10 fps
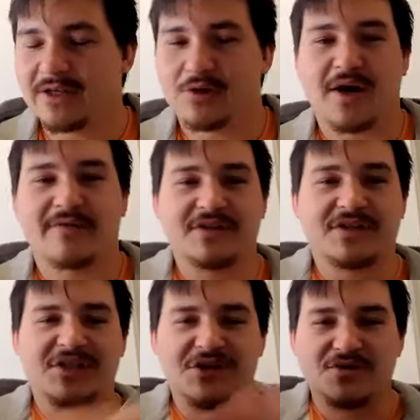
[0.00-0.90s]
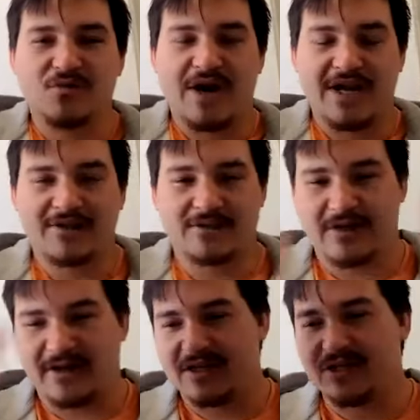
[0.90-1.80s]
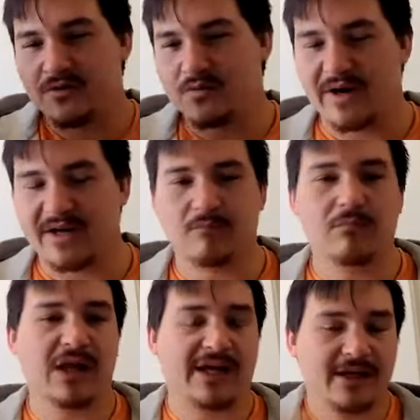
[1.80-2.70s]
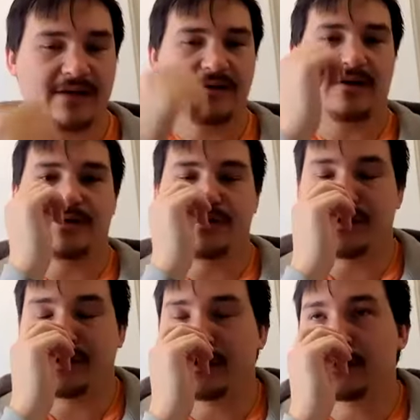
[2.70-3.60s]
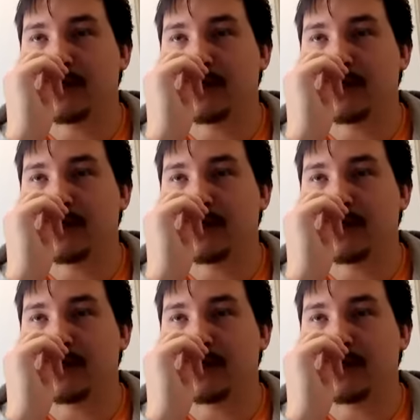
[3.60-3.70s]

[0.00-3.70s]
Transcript: you have these huge weights or like a huge weighted blanket on your